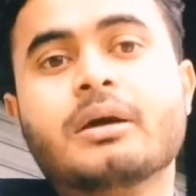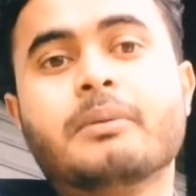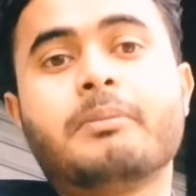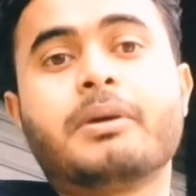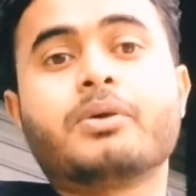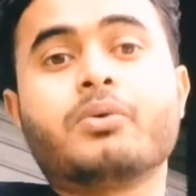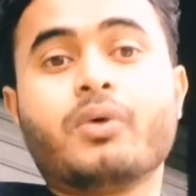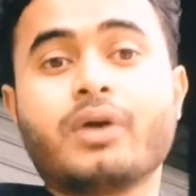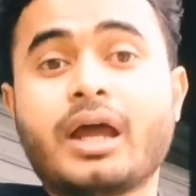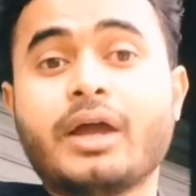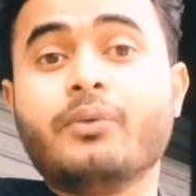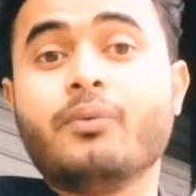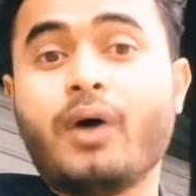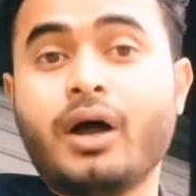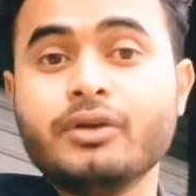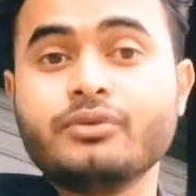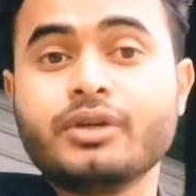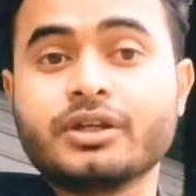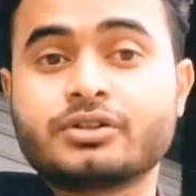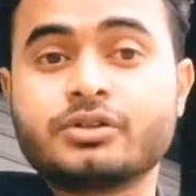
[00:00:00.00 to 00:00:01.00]
But what I
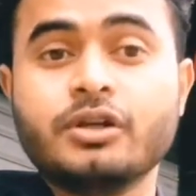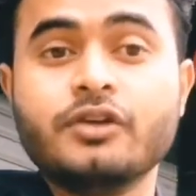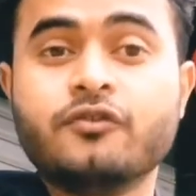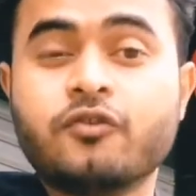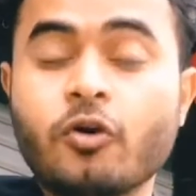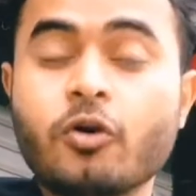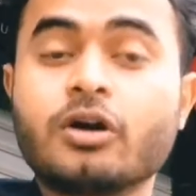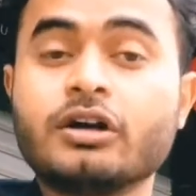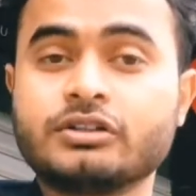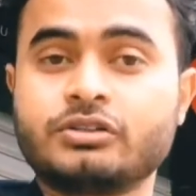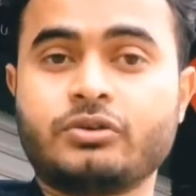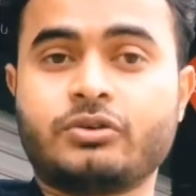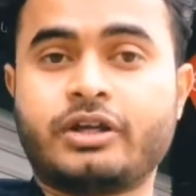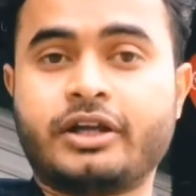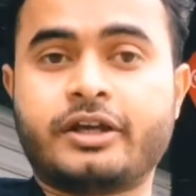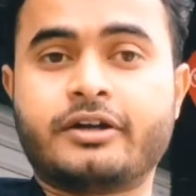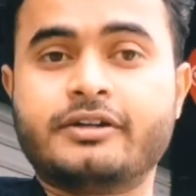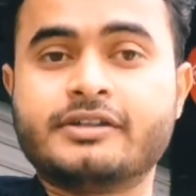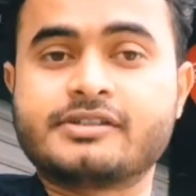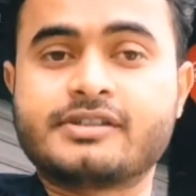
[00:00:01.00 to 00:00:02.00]
want to actually focus on
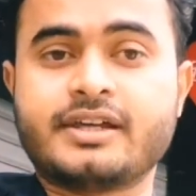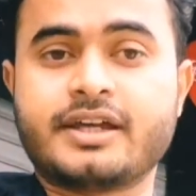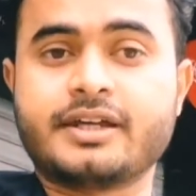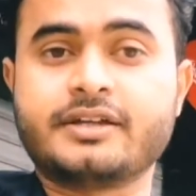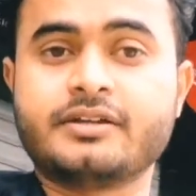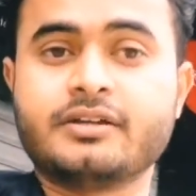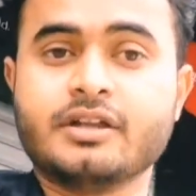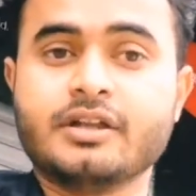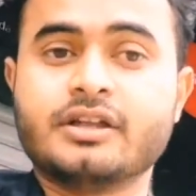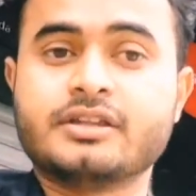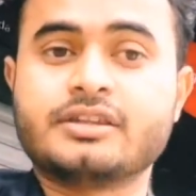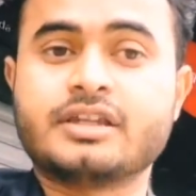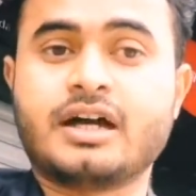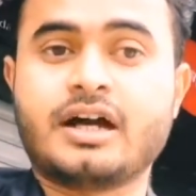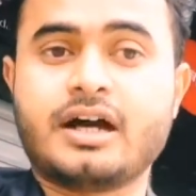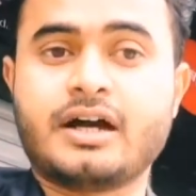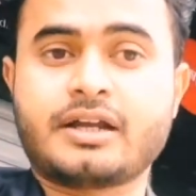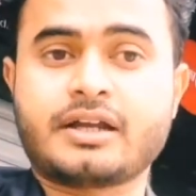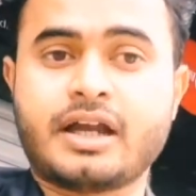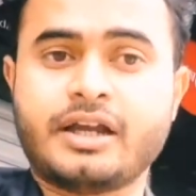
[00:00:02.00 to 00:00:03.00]
here is that
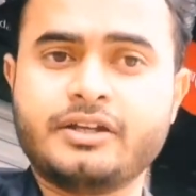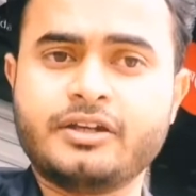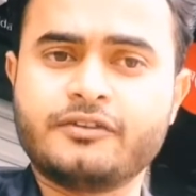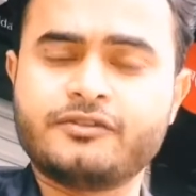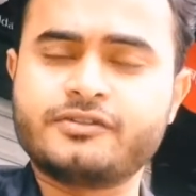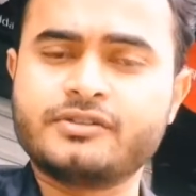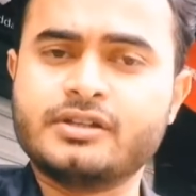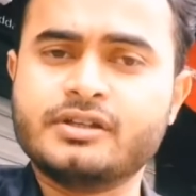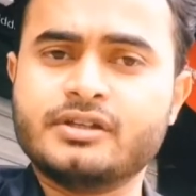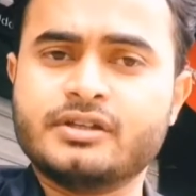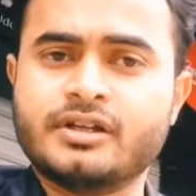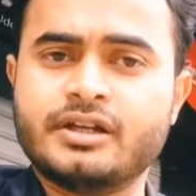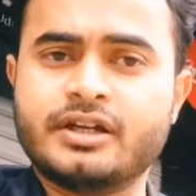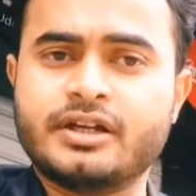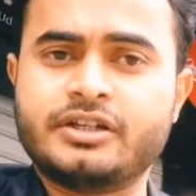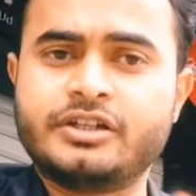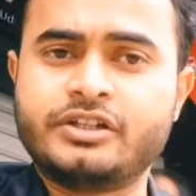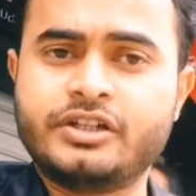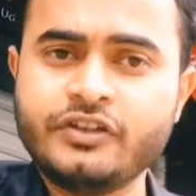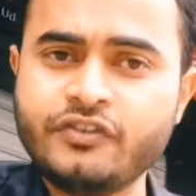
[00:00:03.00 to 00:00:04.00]
the kind of
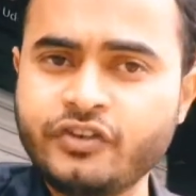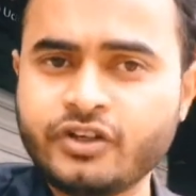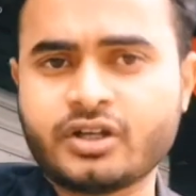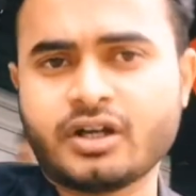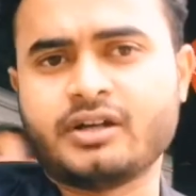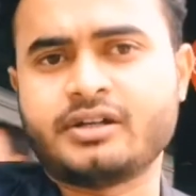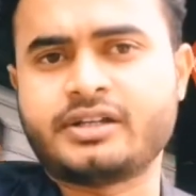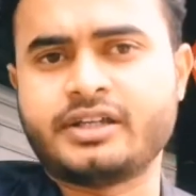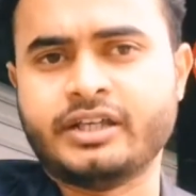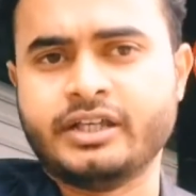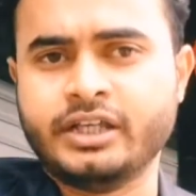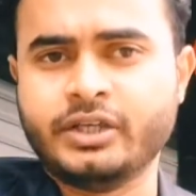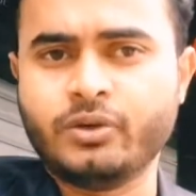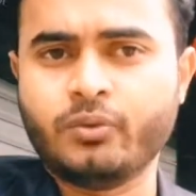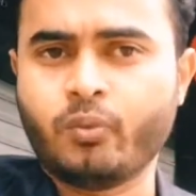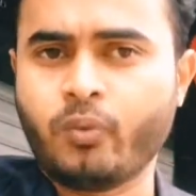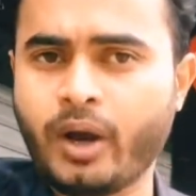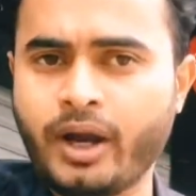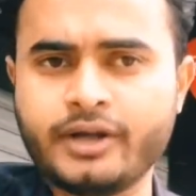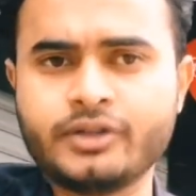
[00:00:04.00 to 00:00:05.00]
difficulty he
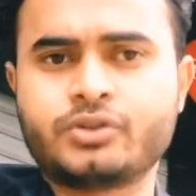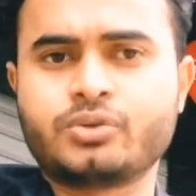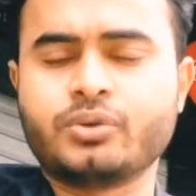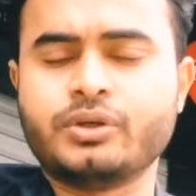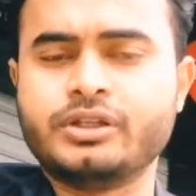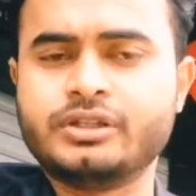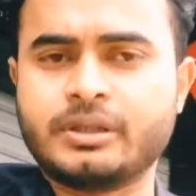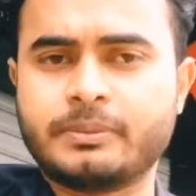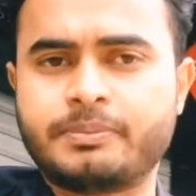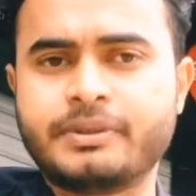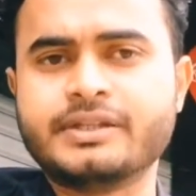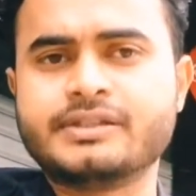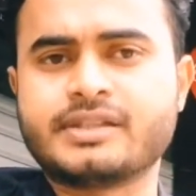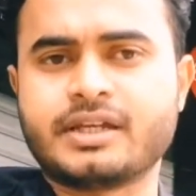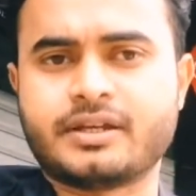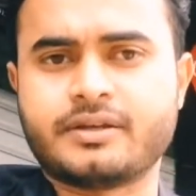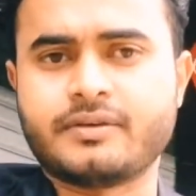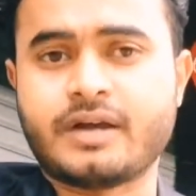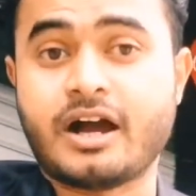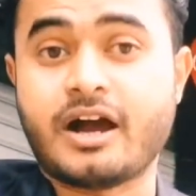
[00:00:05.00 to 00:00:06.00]
went through in the prison.